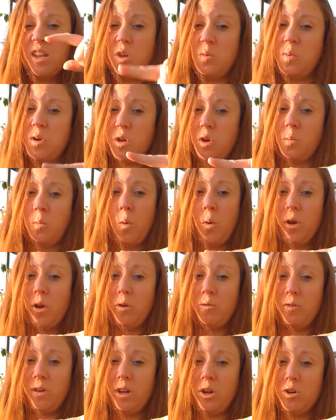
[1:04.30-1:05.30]
You put your pointer
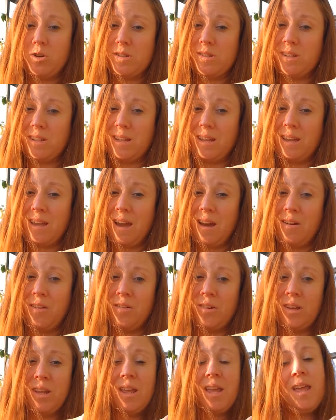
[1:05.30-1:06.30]
finger sticking out,
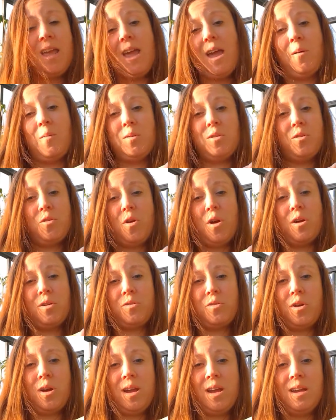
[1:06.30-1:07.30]
and with your
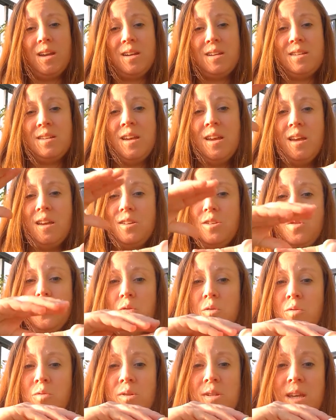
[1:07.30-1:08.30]
other hand,
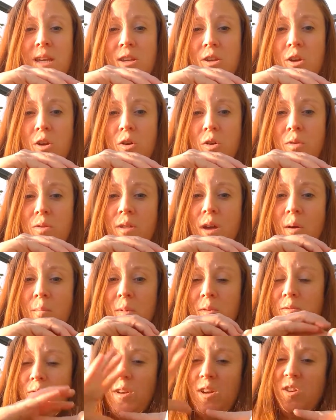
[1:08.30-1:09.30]
you take your thumb
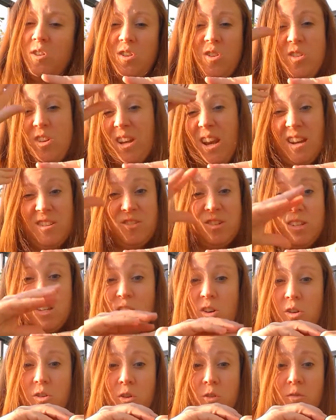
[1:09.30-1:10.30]
and finger, and you can actually
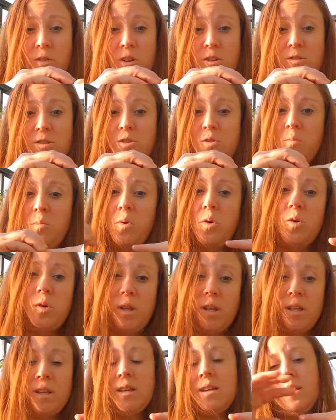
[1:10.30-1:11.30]
take all your fingers and you pull
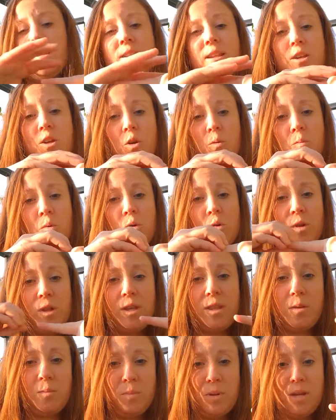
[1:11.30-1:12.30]
it like you're
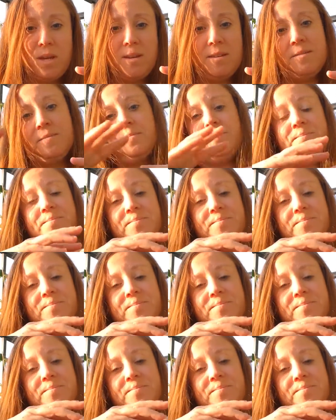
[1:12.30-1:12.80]
pulling the bean.